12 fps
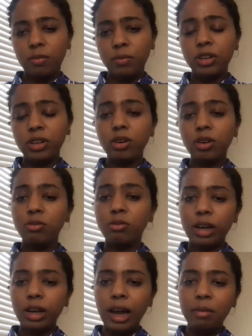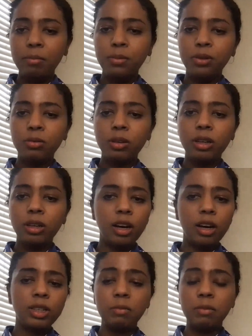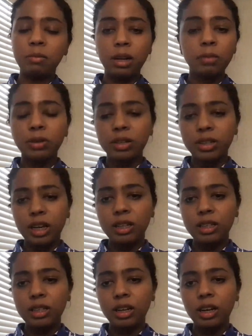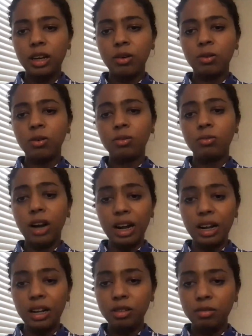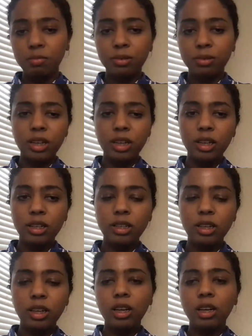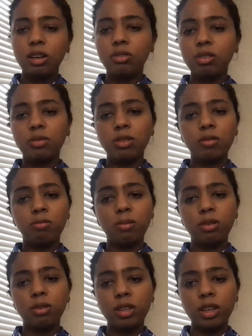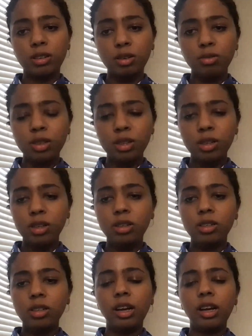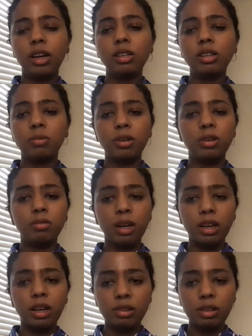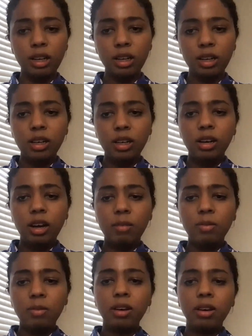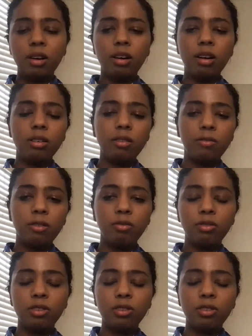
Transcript: There is overlap between how CMML presents and how RALD presents in terms of monocytosis and splenomegaly, but there are different